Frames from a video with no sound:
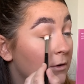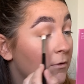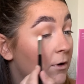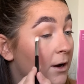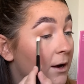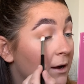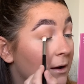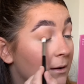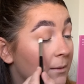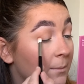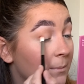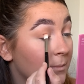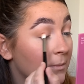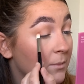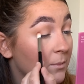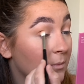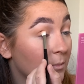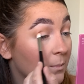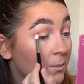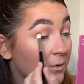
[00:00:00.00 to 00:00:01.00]
I am
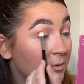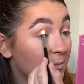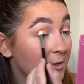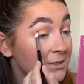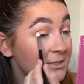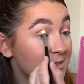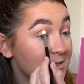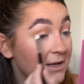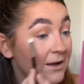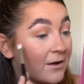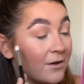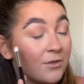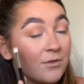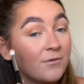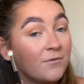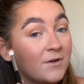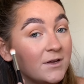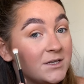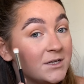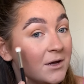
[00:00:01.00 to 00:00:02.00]
with my 6th
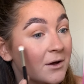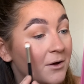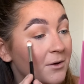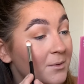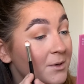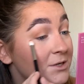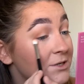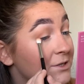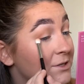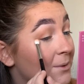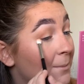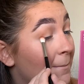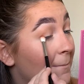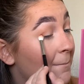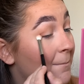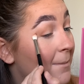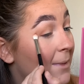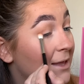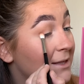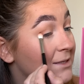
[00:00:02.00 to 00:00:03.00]
video, which is
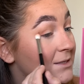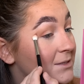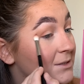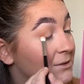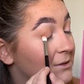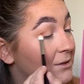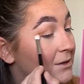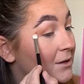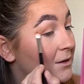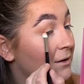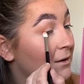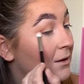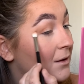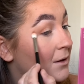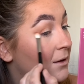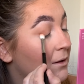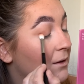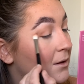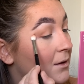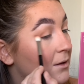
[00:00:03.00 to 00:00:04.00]
mental.
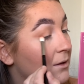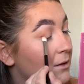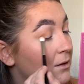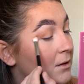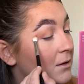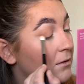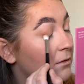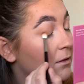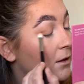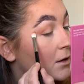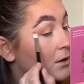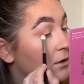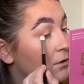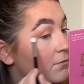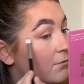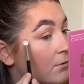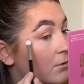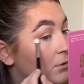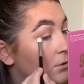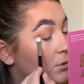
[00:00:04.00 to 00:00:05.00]
Thank you
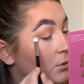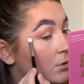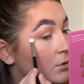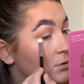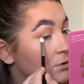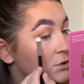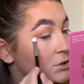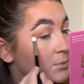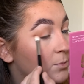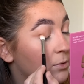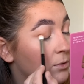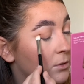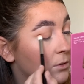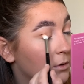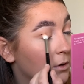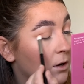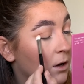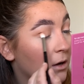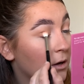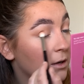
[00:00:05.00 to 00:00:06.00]
for all your support,
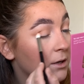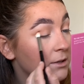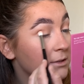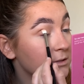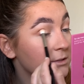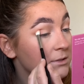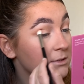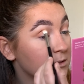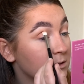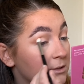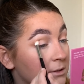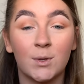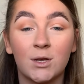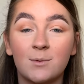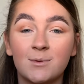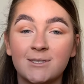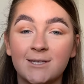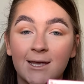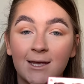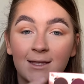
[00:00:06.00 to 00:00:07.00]
guys. I'm going
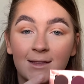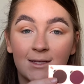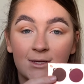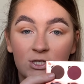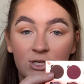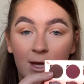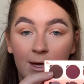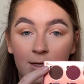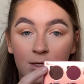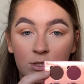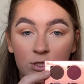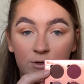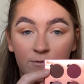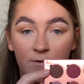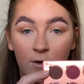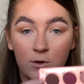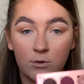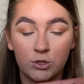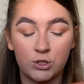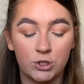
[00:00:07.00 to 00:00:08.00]
to be taking the shade
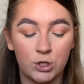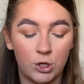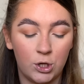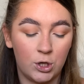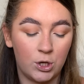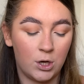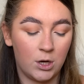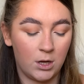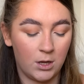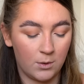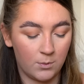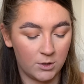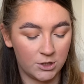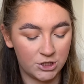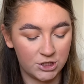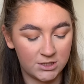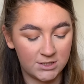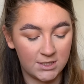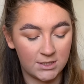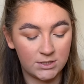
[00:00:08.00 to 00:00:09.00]
Devotion, which
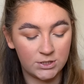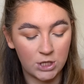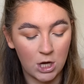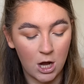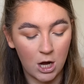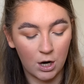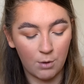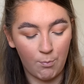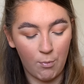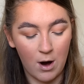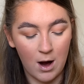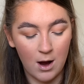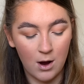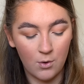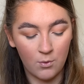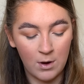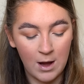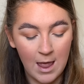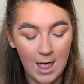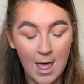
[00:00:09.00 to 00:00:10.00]
is this dark
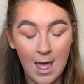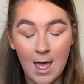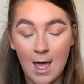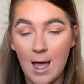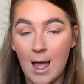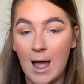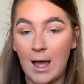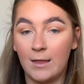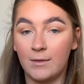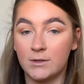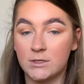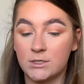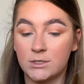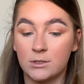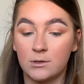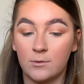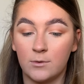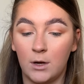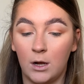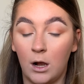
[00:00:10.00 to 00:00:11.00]
brown, and
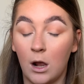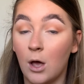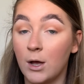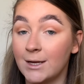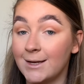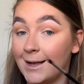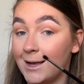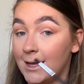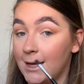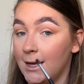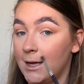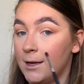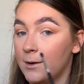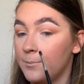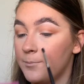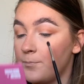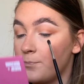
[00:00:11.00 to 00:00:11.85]
lightly